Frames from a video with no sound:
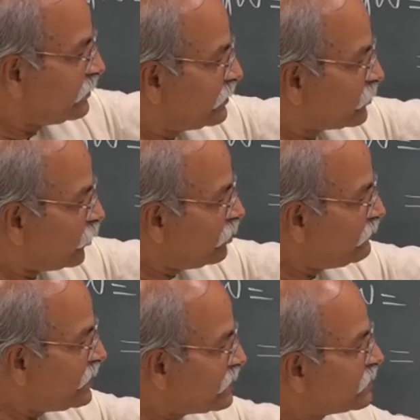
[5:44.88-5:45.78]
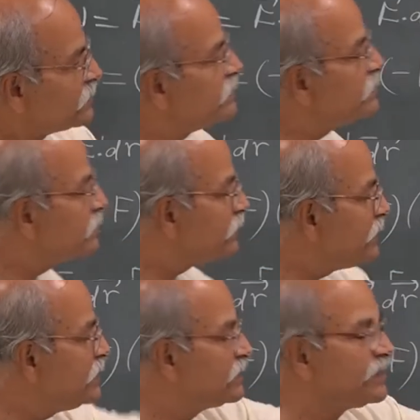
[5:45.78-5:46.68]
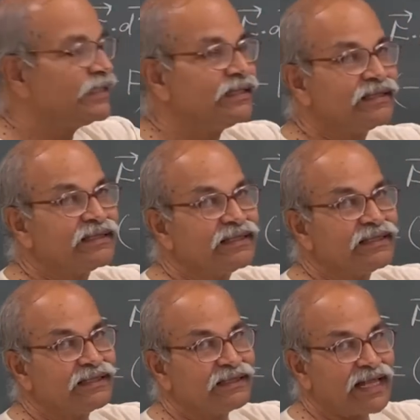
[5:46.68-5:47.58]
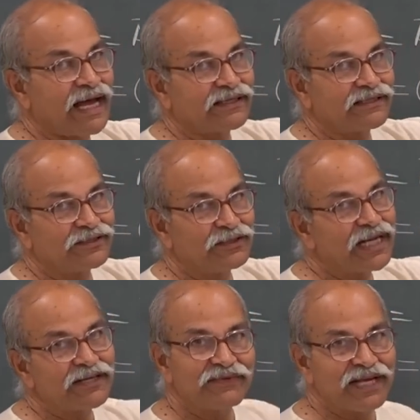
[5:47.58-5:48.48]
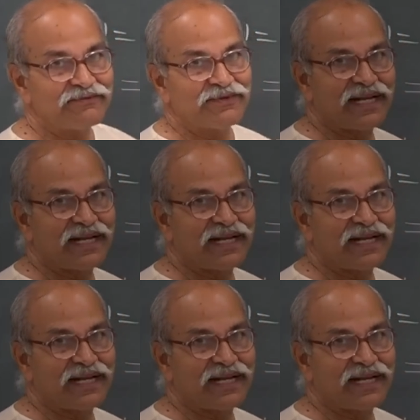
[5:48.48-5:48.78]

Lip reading: It is always increase in that. So, that we have to